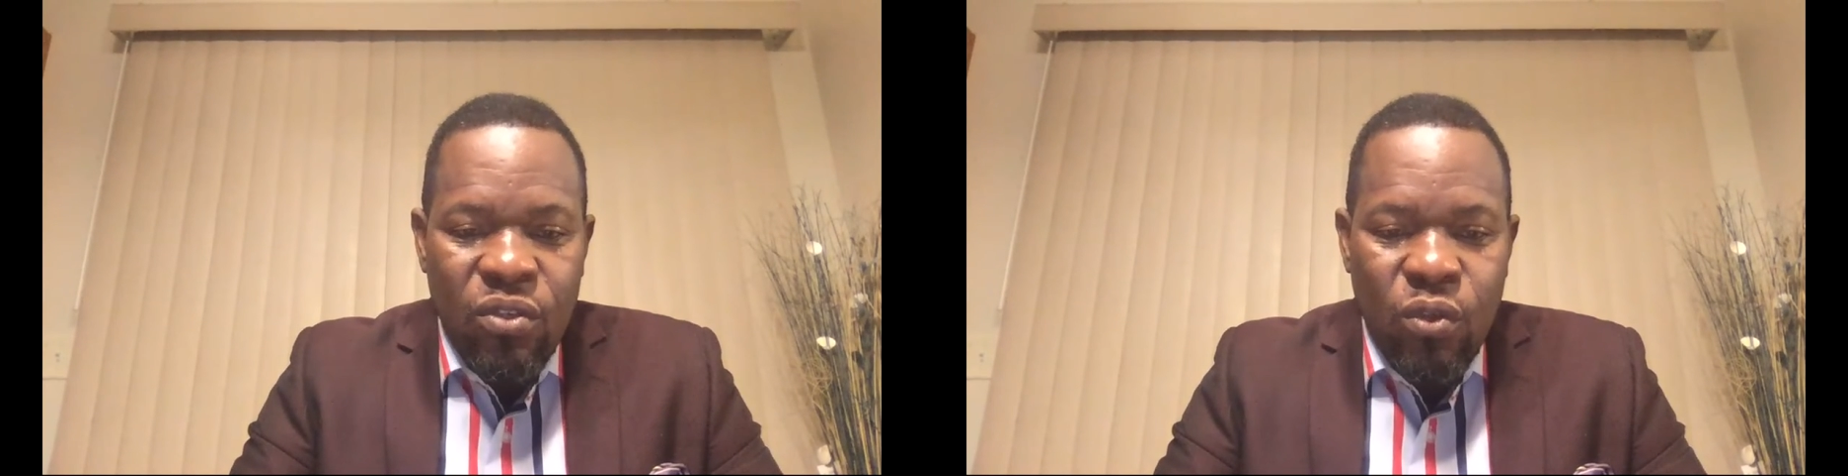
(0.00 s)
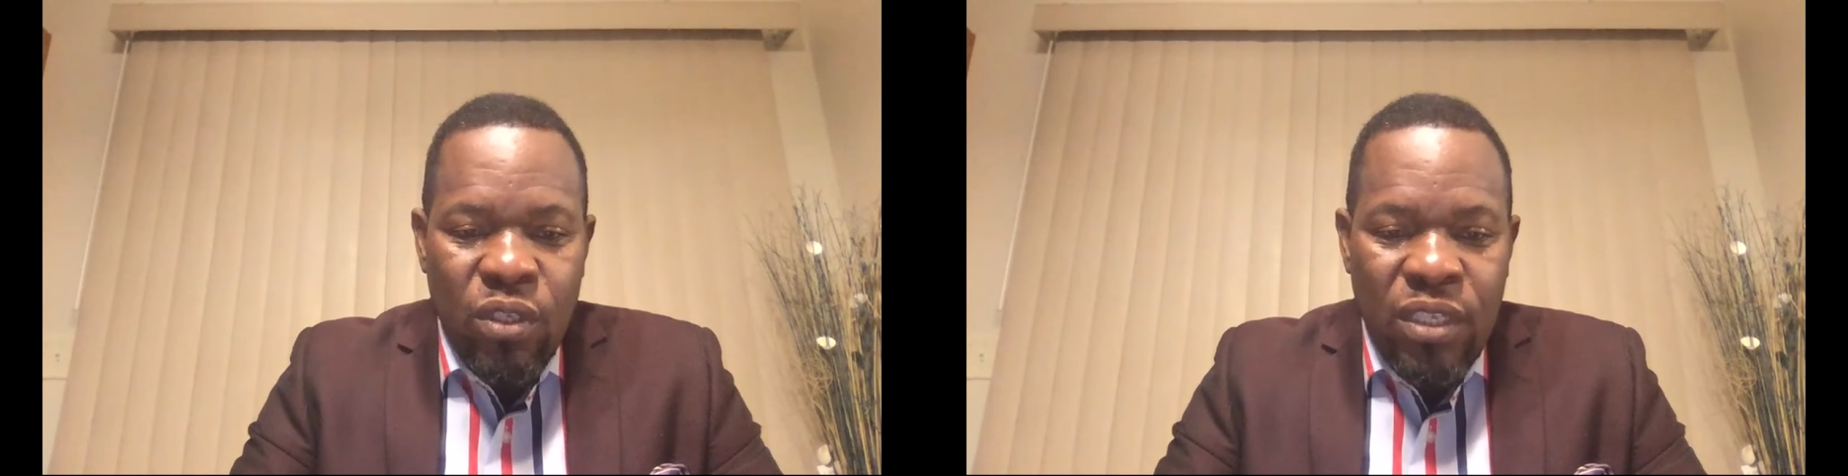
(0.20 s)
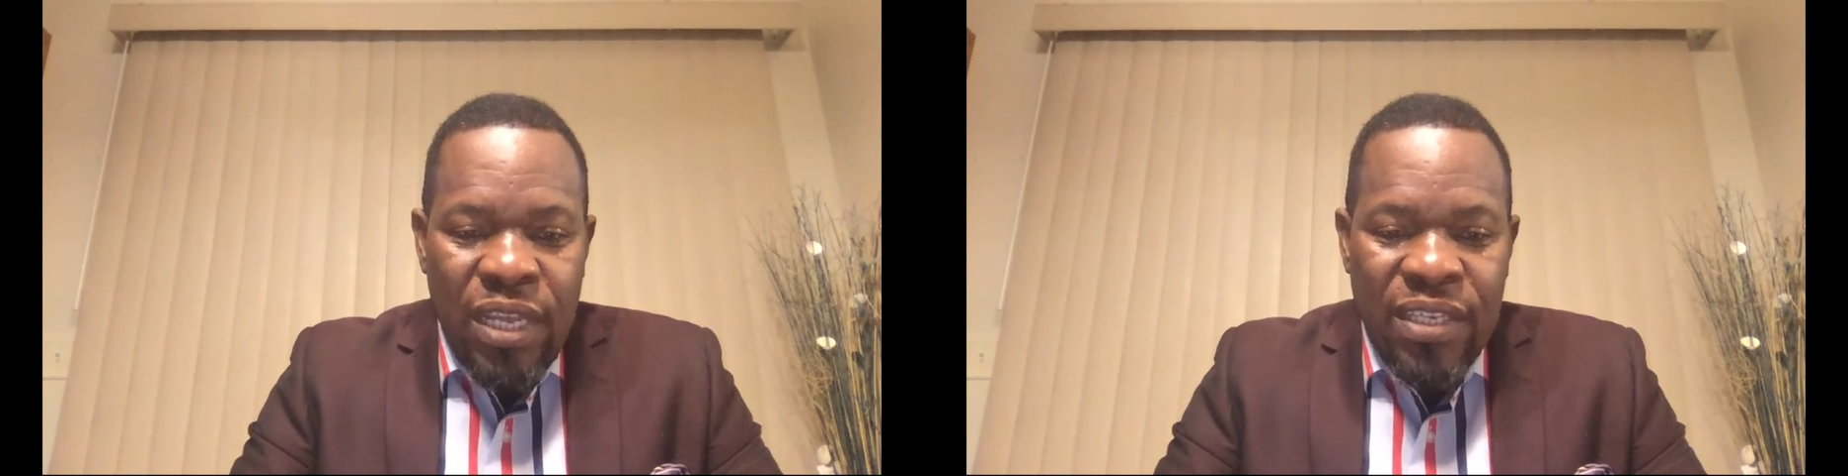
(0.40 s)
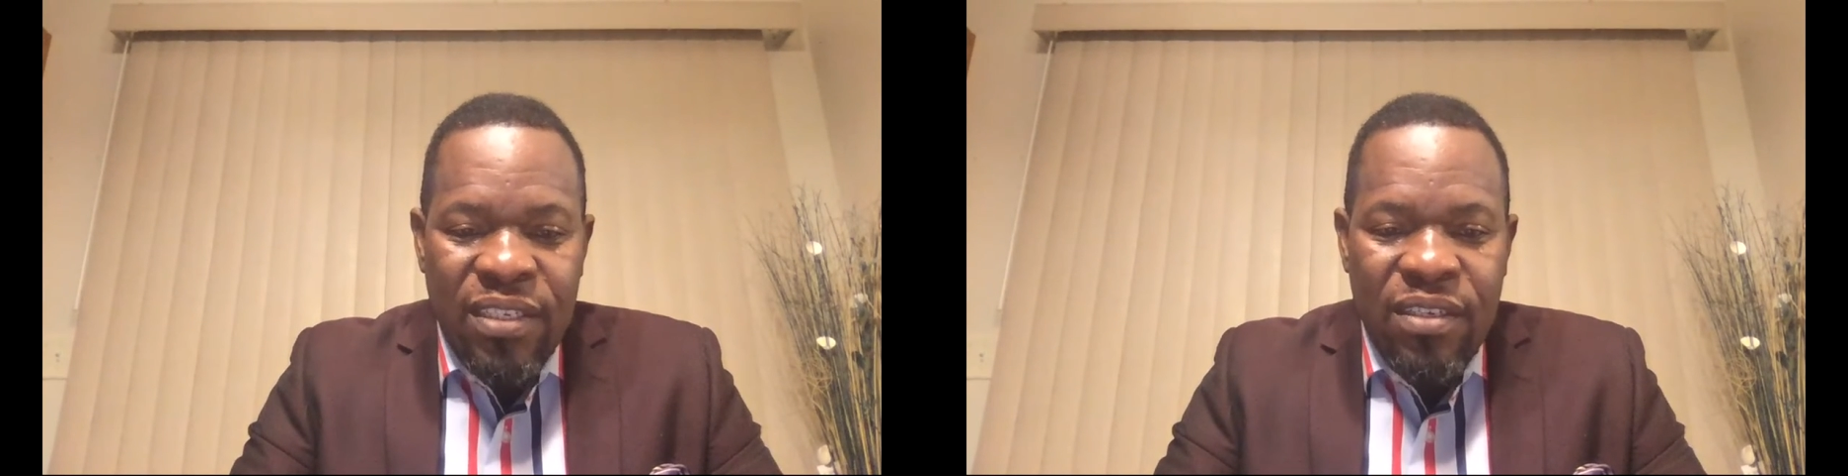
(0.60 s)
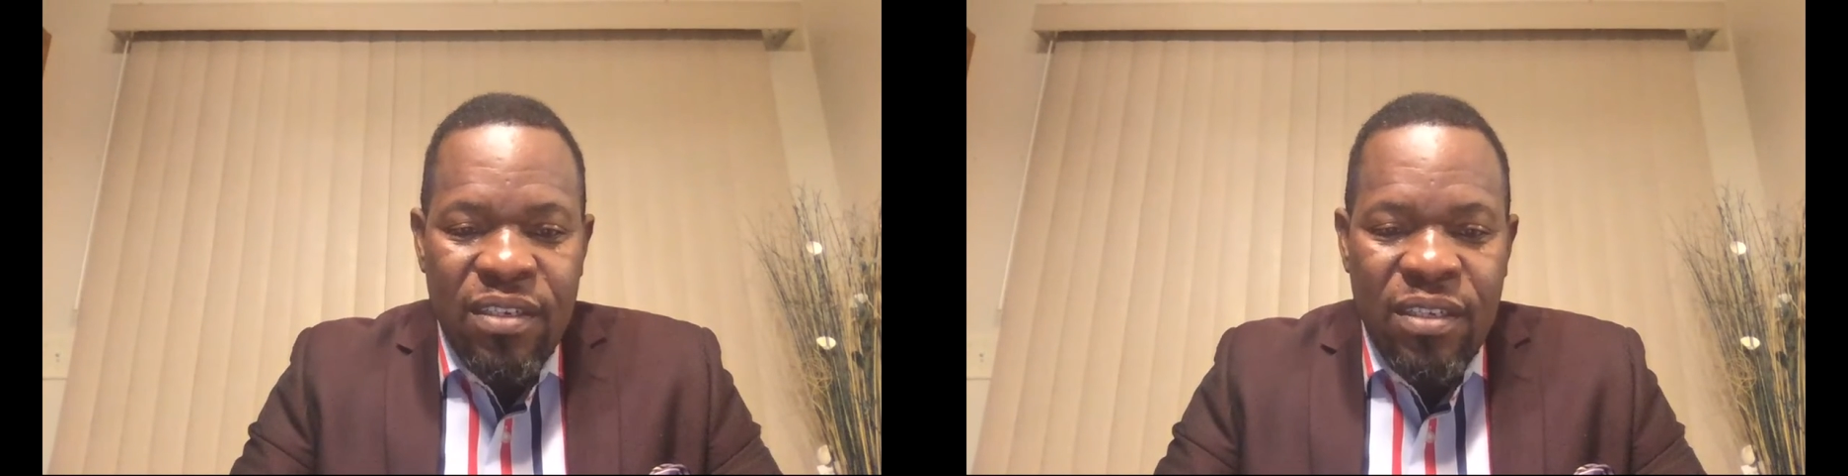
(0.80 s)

to test